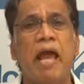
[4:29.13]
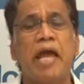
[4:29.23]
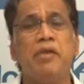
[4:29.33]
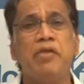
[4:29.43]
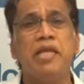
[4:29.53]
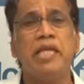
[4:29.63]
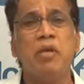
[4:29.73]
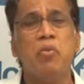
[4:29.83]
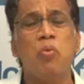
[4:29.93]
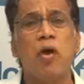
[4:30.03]
And we
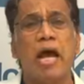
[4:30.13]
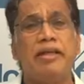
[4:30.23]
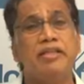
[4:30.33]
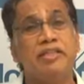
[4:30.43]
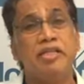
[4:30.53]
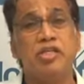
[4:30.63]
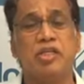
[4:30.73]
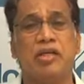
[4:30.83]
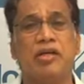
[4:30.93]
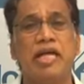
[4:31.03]
give
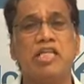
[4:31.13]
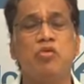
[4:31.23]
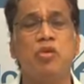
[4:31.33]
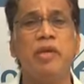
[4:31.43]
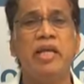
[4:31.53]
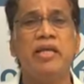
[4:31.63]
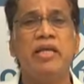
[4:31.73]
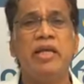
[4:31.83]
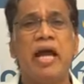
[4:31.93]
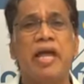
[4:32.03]
anesthesia. It will be
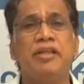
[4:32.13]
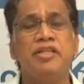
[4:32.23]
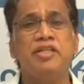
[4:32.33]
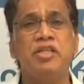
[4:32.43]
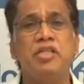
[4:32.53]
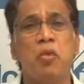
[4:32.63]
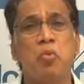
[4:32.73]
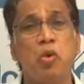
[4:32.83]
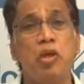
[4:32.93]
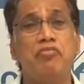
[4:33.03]
anesthesia
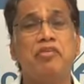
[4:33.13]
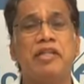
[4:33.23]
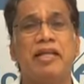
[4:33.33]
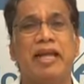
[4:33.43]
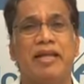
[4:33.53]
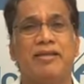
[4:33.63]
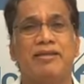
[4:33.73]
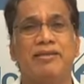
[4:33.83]
only for the leg.